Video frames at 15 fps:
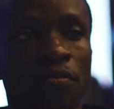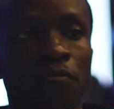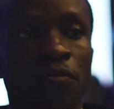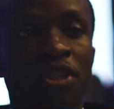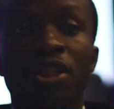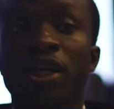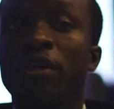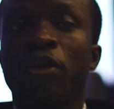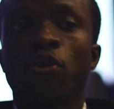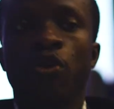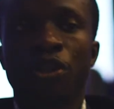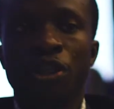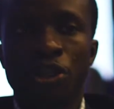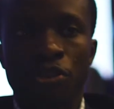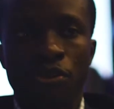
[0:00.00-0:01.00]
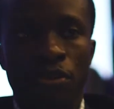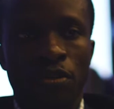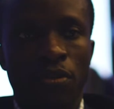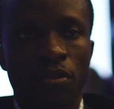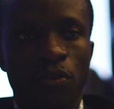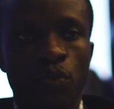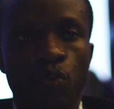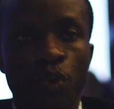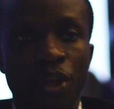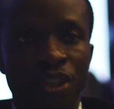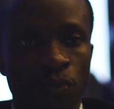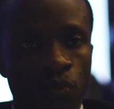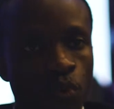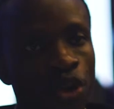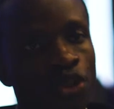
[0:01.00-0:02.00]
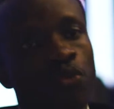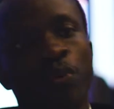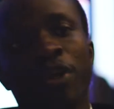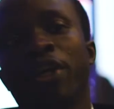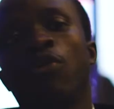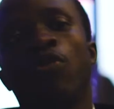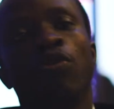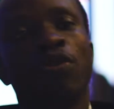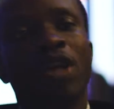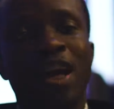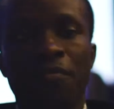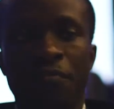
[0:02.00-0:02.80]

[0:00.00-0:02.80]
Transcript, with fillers: facial recognition with what we call